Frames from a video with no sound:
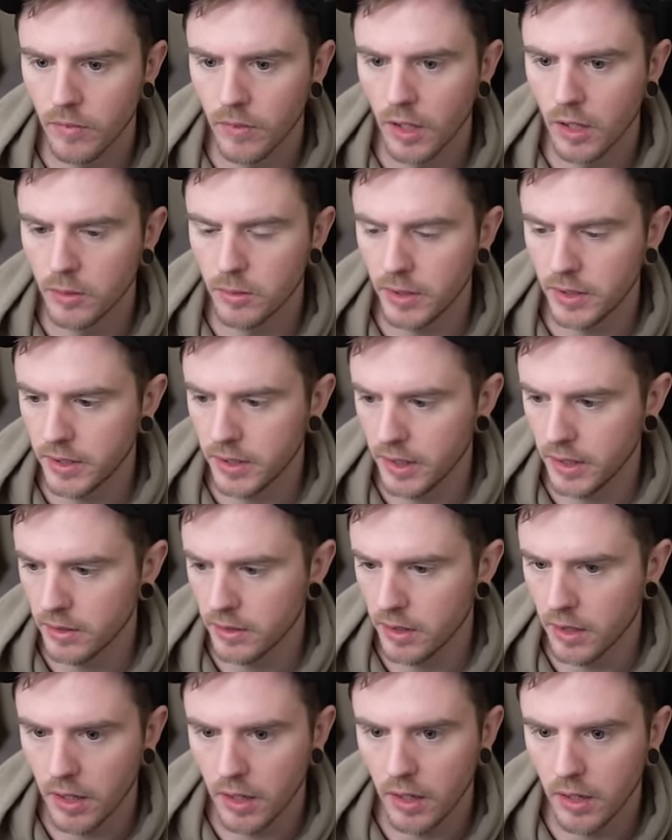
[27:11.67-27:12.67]
Especially against
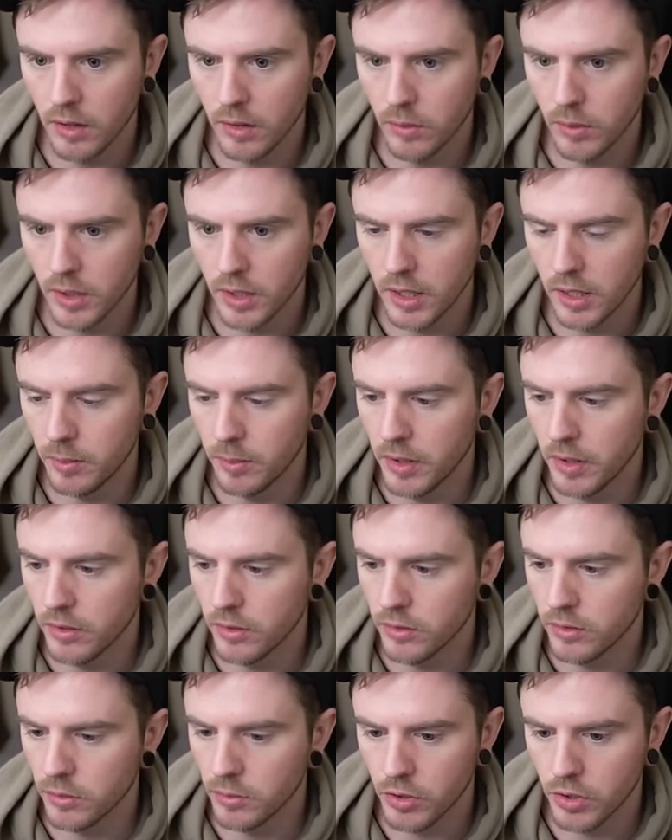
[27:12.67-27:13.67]
the net. I want to keep in
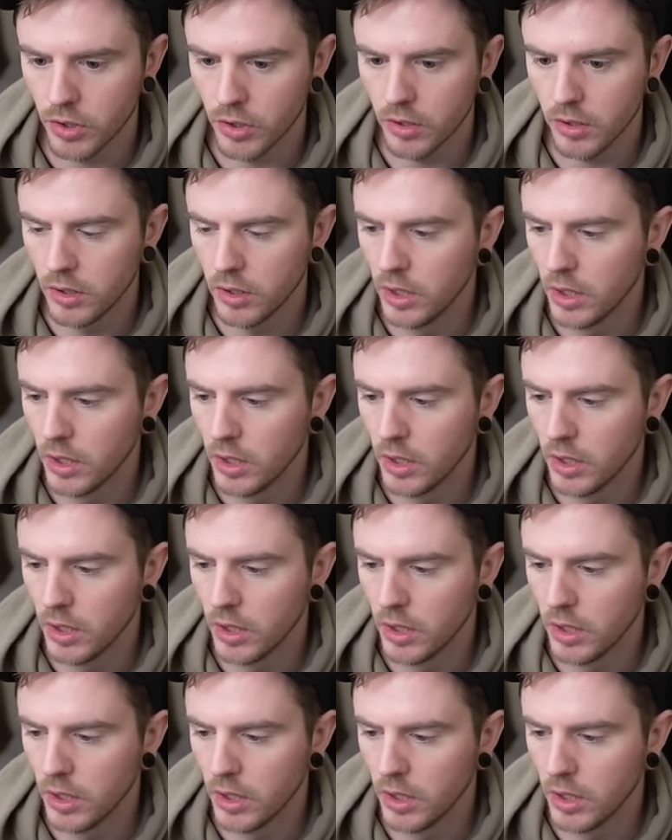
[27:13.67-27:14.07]
some shit.